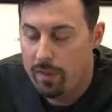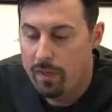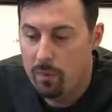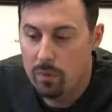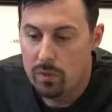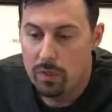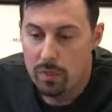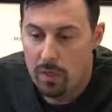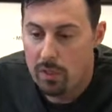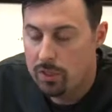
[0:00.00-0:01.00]
that it was the
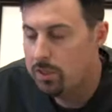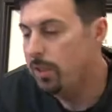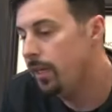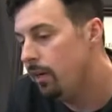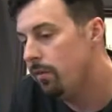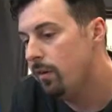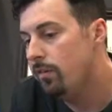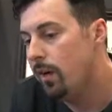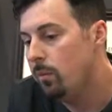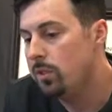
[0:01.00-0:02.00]
largest and they
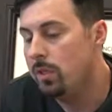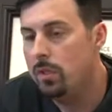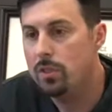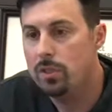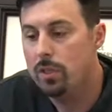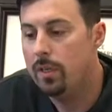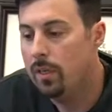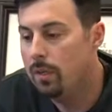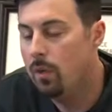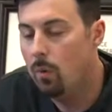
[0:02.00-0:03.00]
verified it was the largest, they
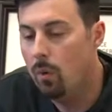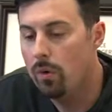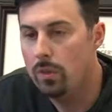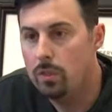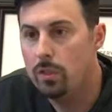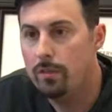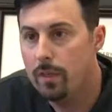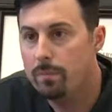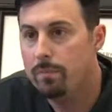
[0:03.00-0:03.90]
awarded the certificate.